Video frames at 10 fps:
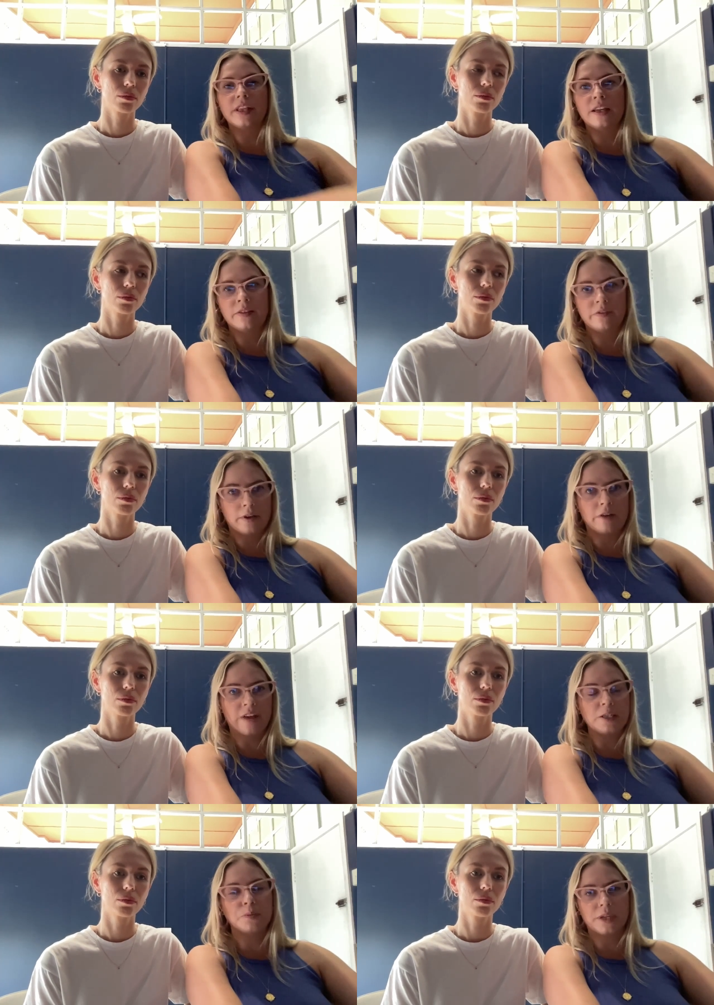Speaker 1: thing are, are
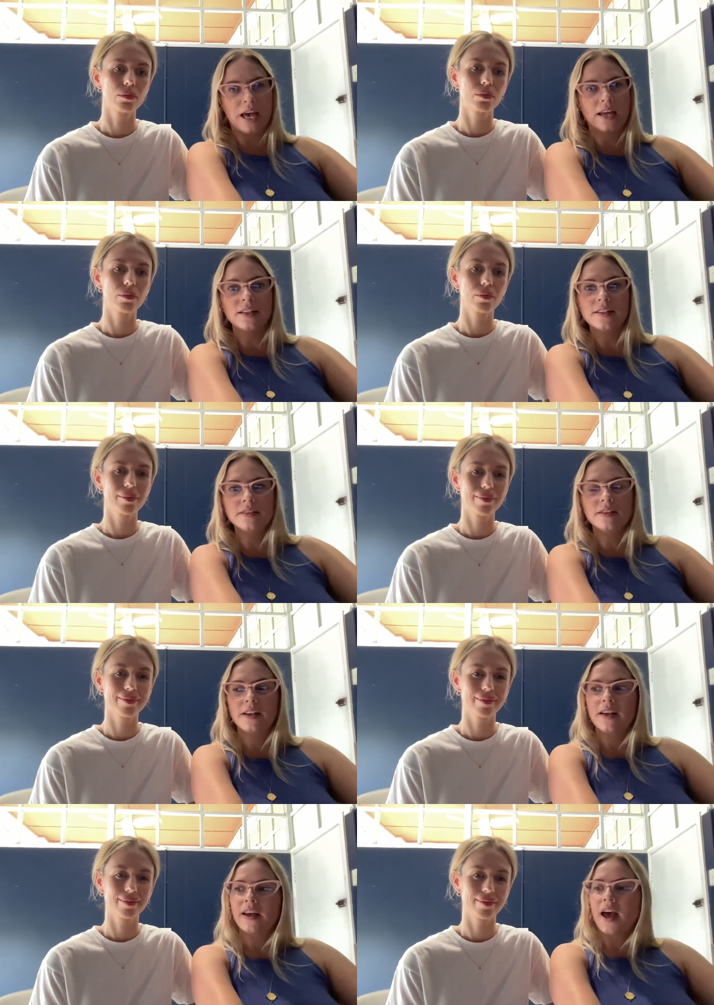Facebook ads.
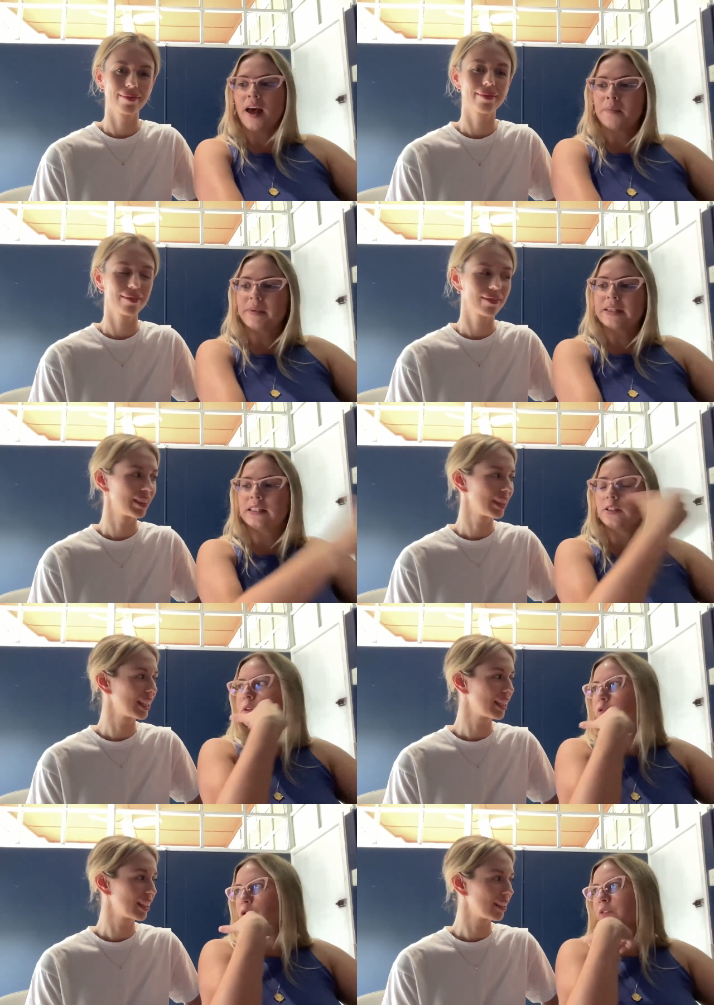Mm-hmm. Um, but since
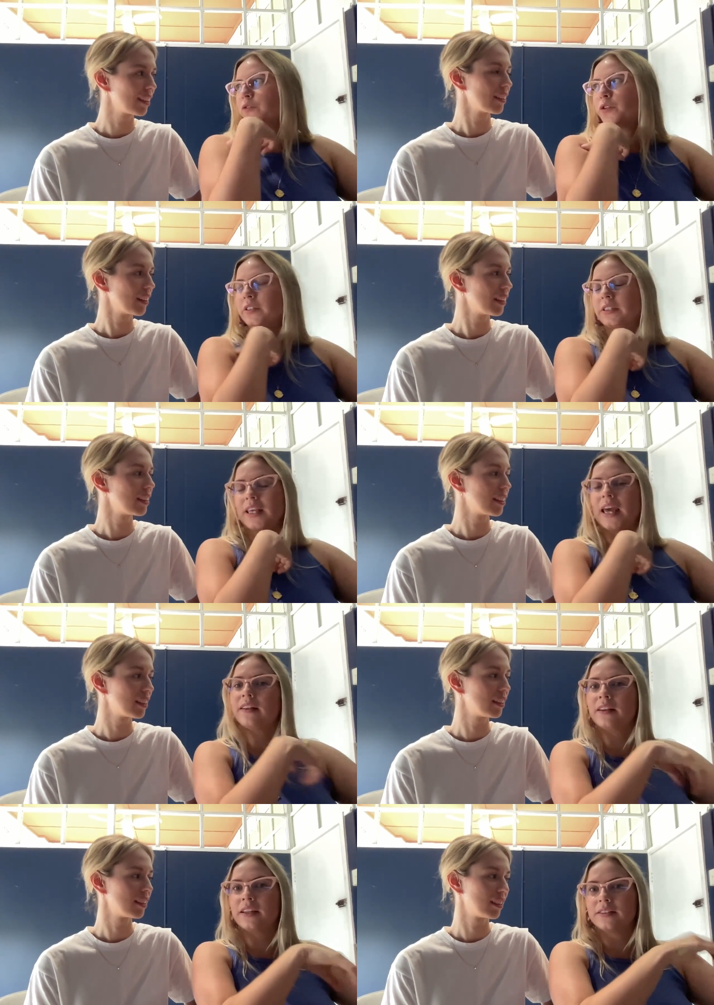we've joined forces,
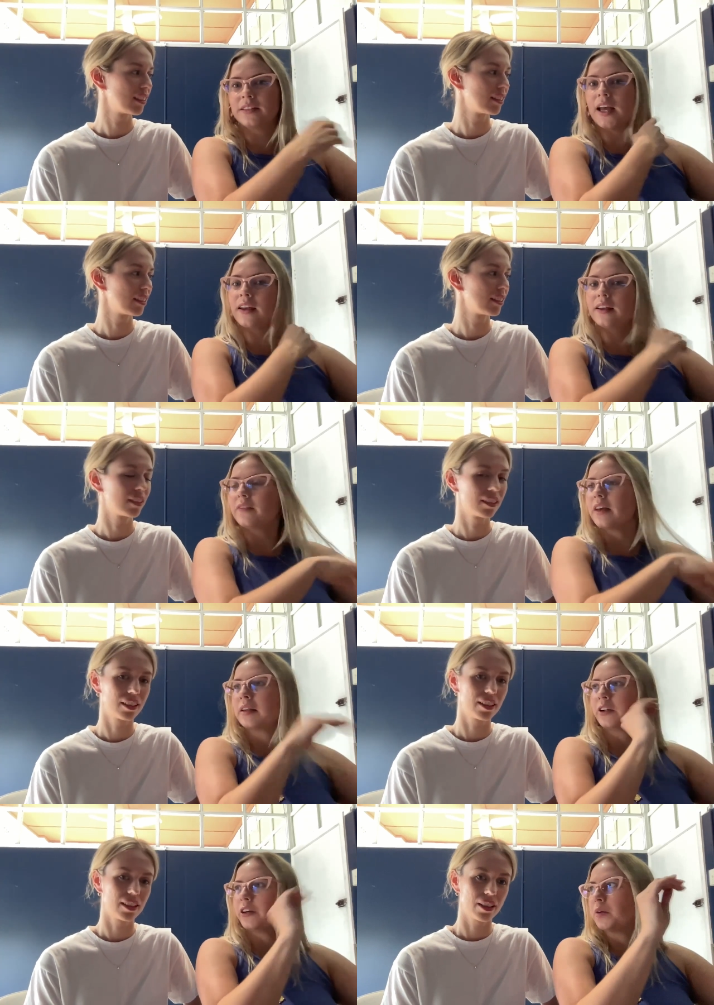Kaitlyn is like
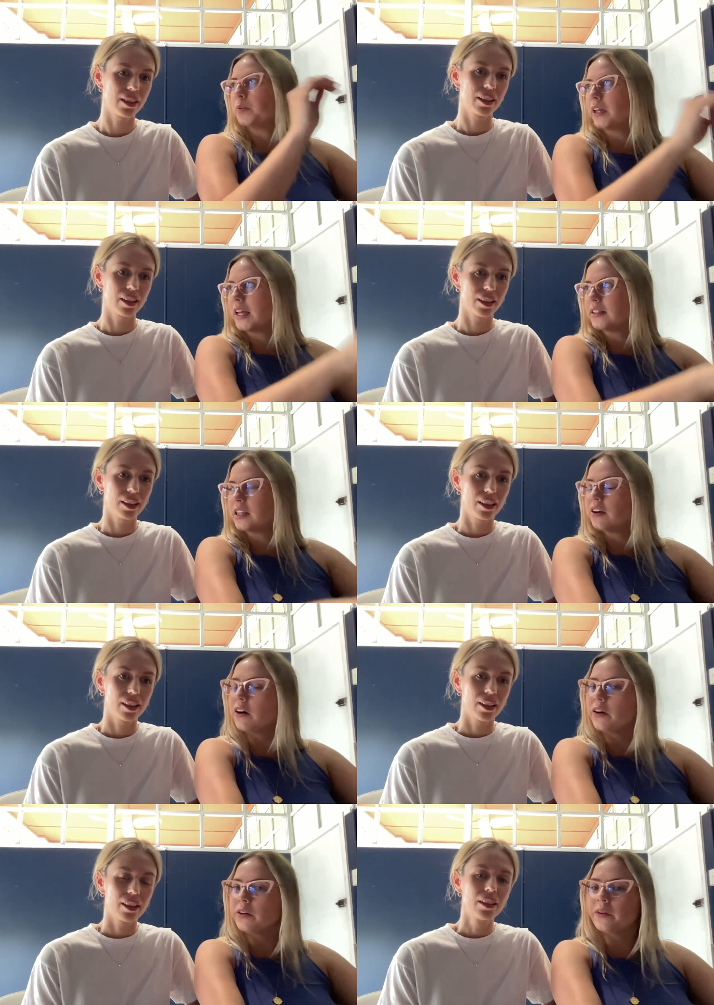incredible at
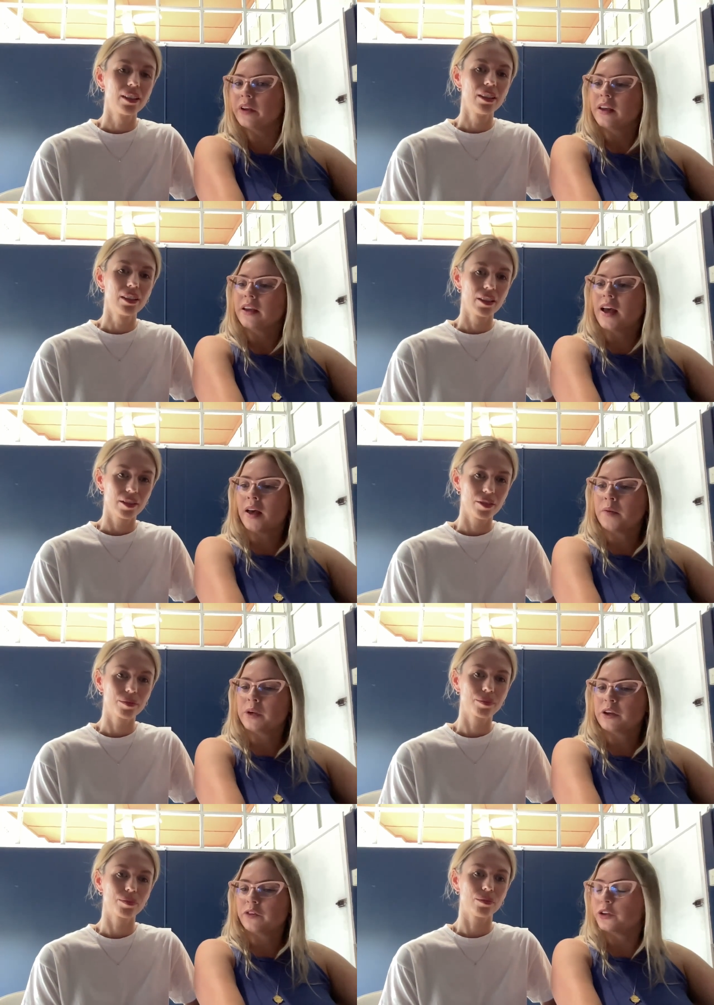SEO. Um, mm-hmm.
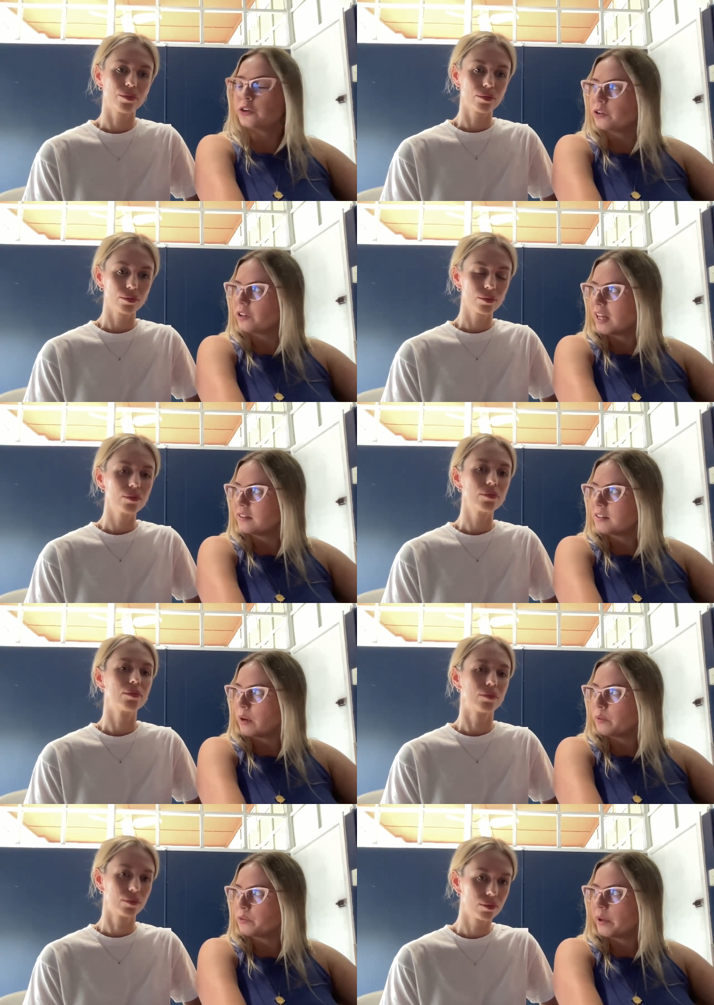We offer Google ads
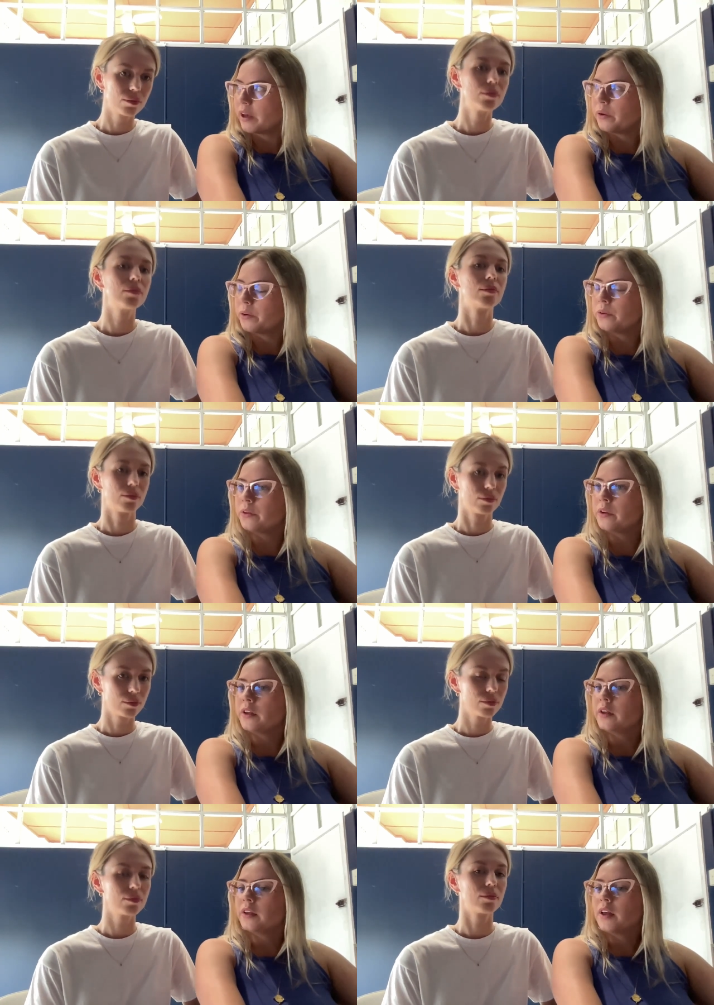now as well.
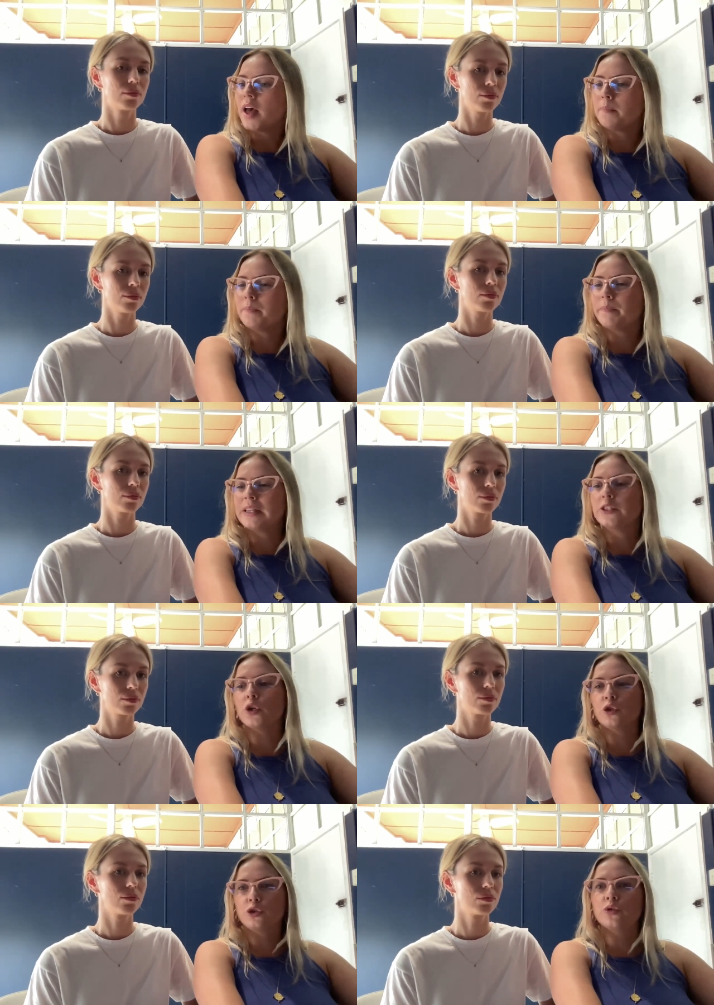Hmm. Um, but
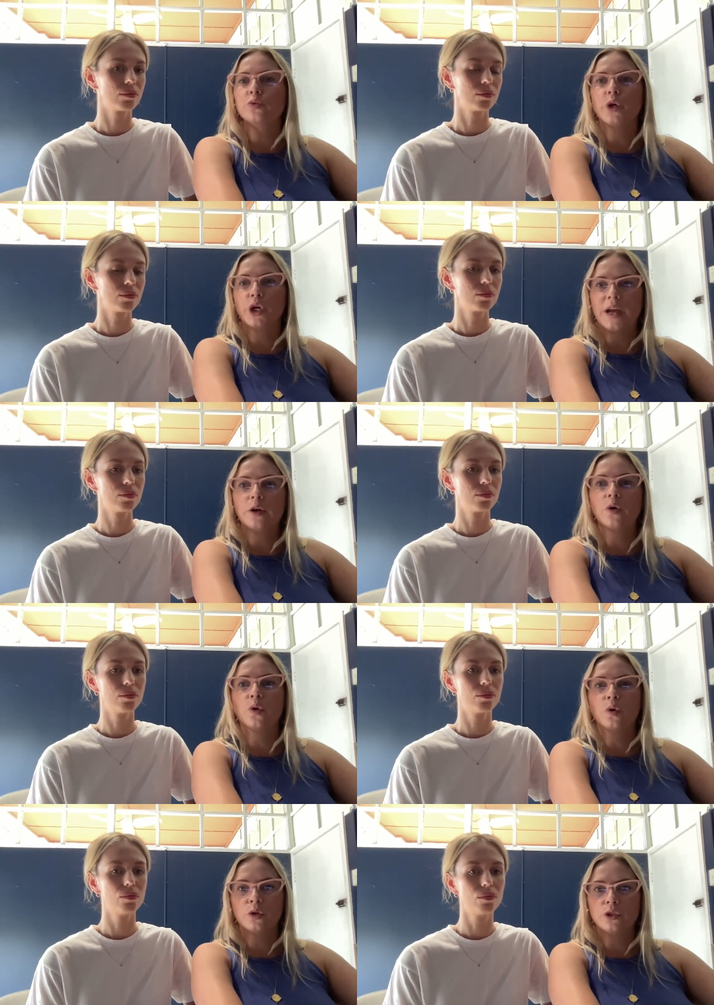socials were our
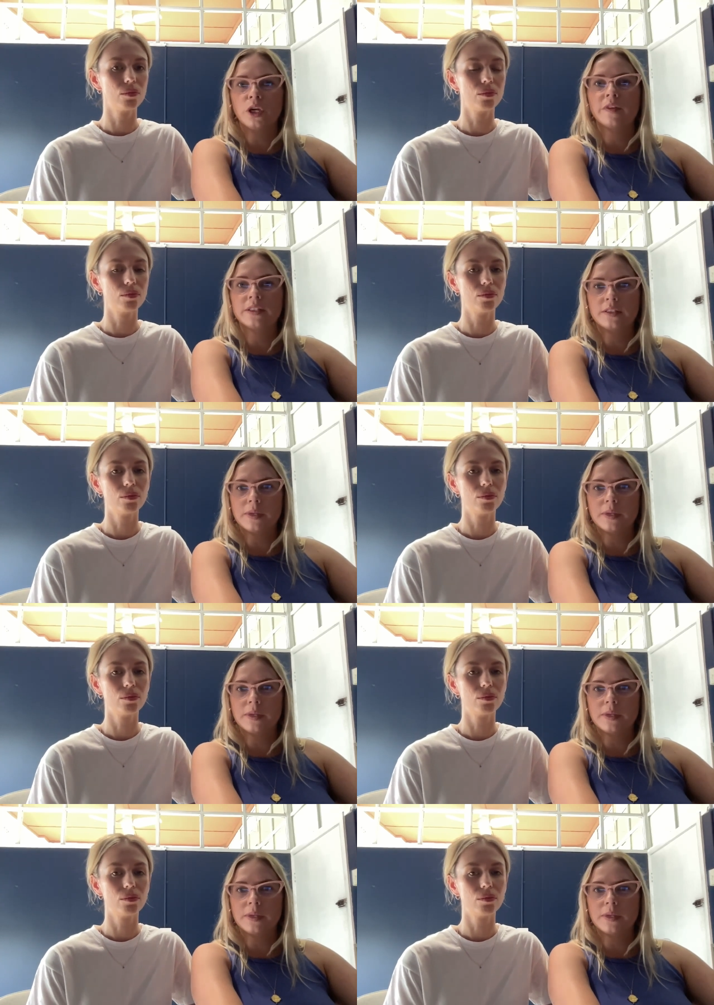core service to